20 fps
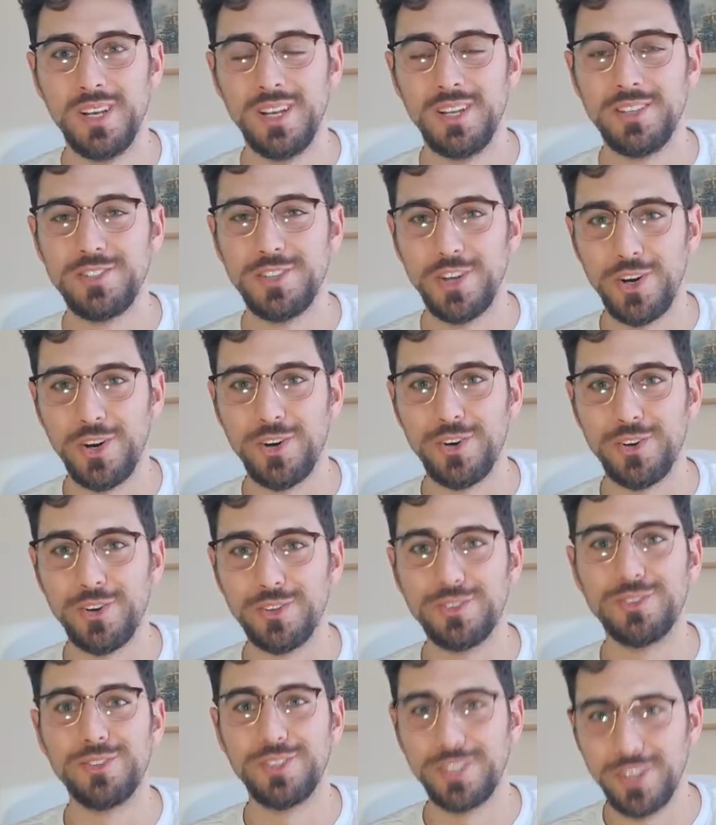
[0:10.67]

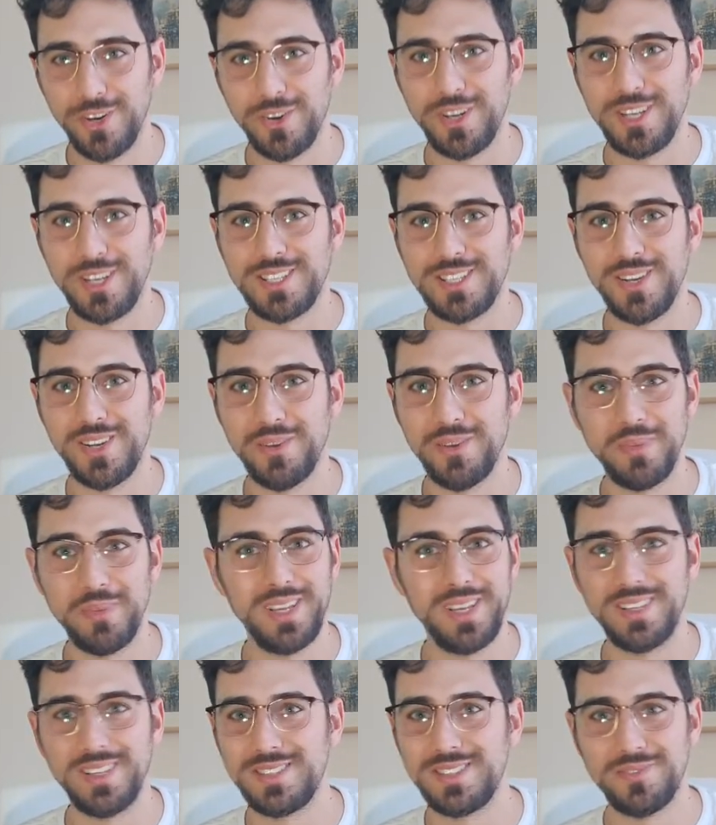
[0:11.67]
So go easy on
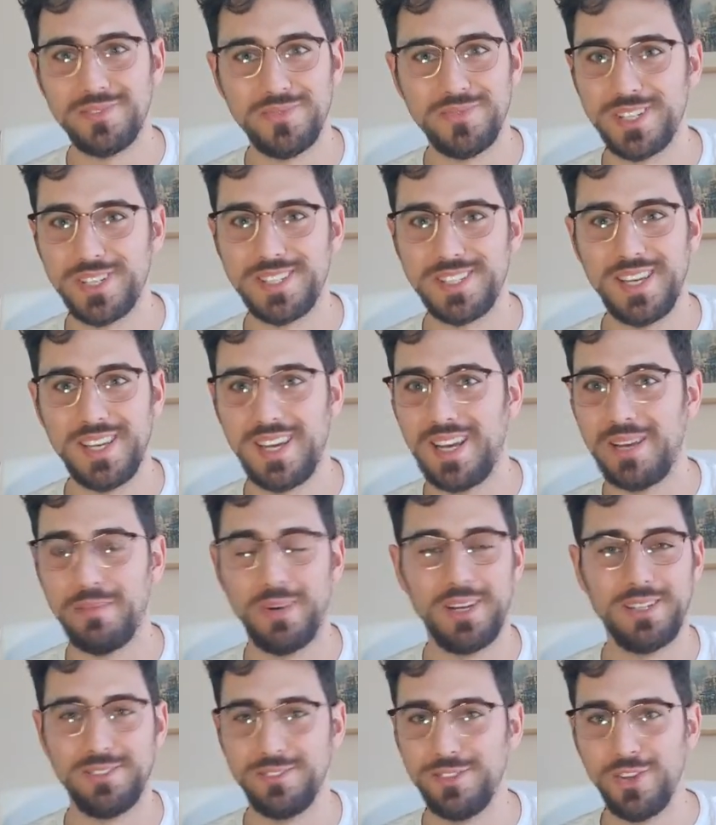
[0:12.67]
me, it's the first time,
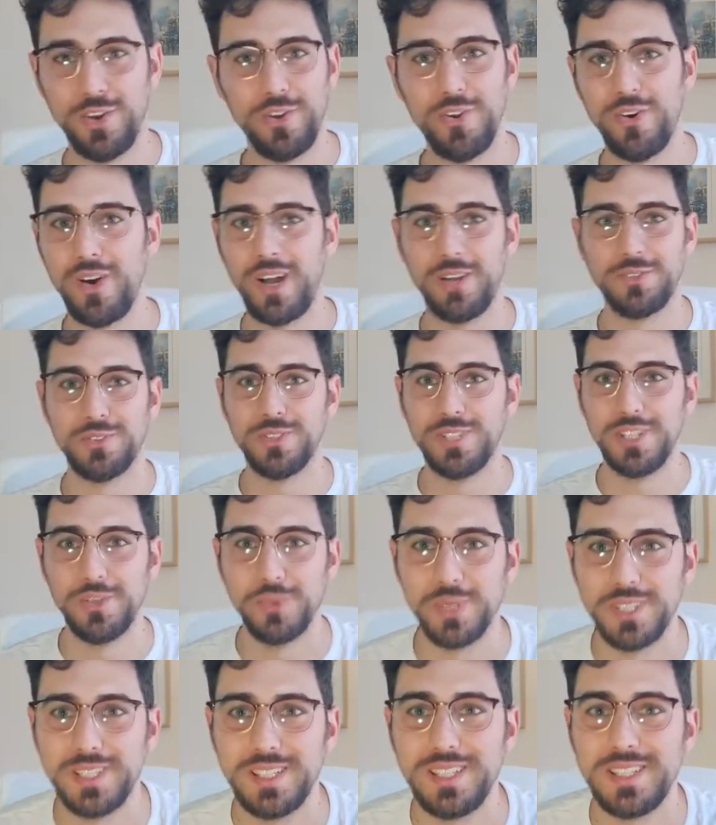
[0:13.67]
I don't know how to deal
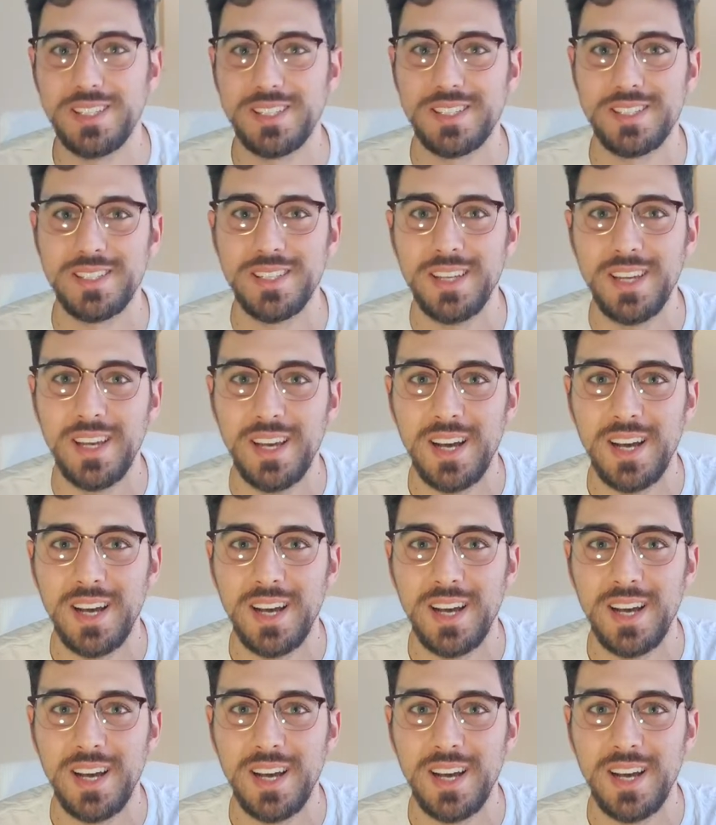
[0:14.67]
with this.